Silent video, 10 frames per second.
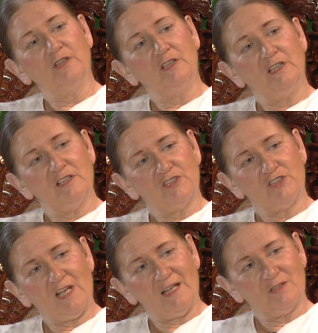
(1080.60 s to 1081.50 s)
the
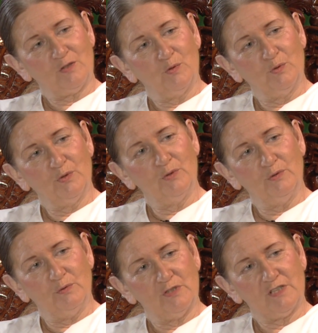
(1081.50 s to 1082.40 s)

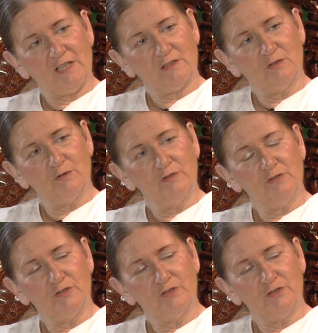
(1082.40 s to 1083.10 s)
Satguru, the